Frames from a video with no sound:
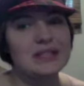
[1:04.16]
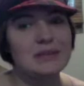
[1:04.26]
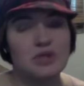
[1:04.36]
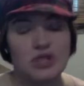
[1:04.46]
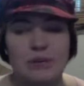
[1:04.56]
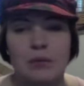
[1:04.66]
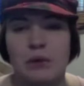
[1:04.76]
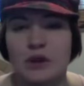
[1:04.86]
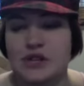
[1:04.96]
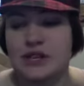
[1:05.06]
some cheaper
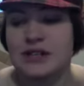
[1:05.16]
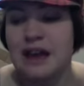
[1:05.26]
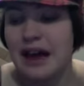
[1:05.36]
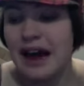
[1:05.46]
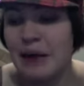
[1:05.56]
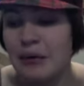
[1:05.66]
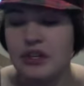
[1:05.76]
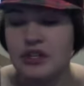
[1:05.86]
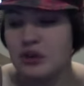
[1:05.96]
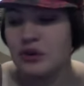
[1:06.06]
brushes. I will
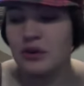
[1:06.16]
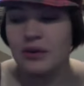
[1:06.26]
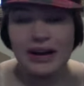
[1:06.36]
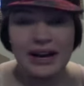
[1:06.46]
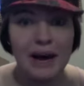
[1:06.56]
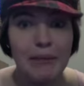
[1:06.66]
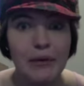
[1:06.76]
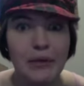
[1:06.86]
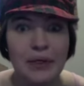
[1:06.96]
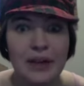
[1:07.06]
show you a couple
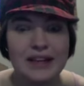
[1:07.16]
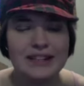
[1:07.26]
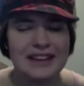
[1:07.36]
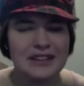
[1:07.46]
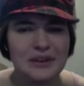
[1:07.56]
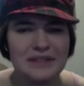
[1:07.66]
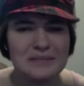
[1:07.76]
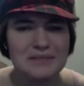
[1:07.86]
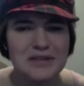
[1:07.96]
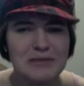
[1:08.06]
of things. I do have
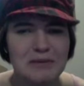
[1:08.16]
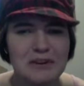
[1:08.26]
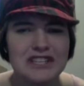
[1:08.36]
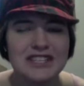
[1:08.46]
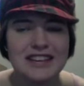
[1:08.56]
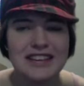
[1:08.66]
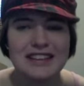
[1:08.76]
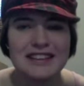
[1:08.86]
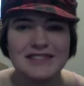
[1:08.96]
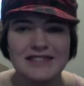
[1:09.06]
some cheaper brushes
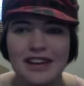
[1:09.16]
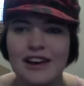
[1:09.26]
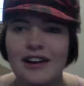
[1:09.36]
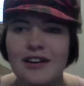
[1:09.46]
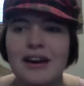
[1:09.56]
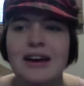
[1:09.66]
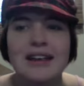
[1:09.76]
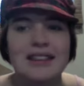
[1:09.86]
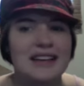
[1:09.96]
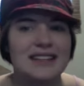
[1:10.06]
in this video,
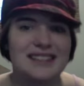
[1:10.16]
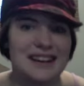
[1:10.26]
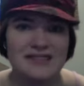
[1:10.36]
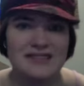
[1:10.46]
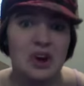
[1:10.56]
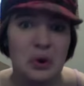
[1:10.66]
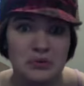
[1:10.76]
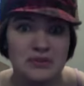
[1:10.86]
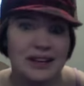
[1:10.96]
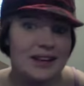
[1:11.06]
things that I
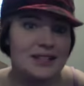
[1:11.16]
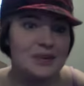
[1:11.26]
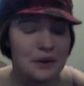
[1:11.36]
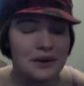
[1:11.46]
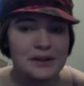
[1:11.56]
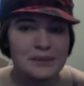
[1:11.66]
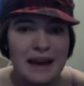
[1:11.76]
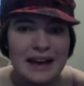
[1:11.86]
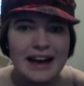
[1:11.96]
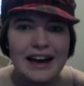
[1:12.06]
don't think it's worth
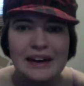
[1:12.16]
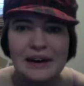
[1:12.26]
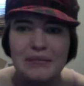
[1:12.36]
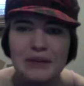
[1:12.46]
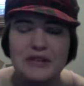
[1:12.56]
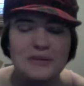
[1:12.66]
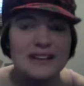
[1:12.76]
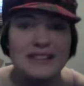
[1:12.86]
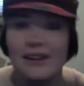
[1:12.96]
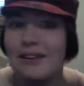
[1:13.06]
buying a higher end brush
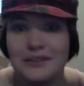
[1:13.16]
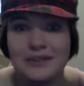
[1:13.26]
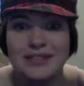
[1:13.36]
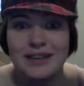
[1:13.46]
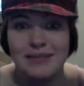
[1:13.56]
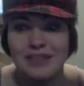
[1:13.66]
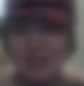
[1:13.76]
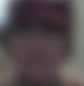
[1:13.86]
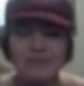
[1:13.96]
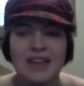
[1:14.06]
because they all do the same
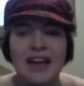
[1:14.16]
thing anyway.